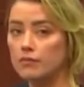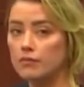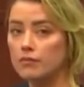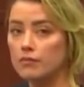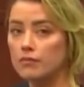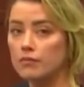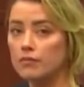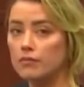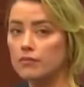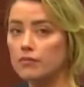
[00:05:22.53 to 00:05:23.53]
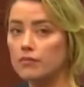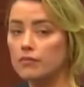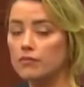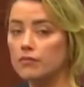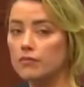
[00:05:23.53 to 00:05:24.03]

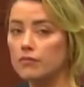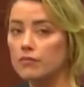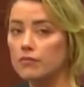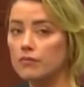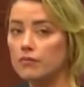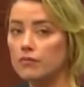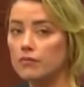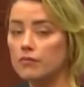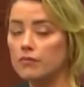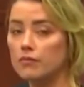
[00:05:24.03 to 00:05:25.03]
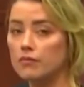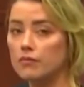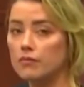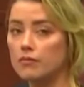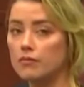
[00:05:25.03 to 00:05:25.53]

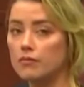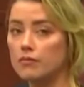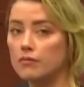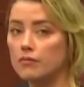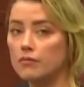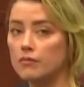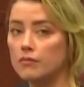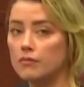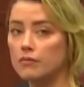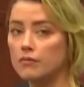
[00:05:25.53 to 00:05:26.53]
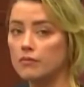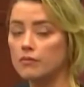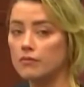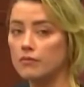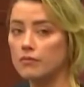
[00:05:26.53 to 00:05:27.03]

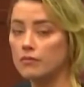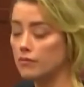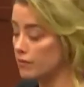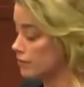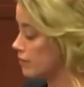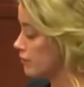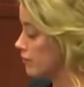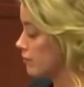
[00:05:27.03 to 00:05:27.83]
No words are spoken by the person on screen.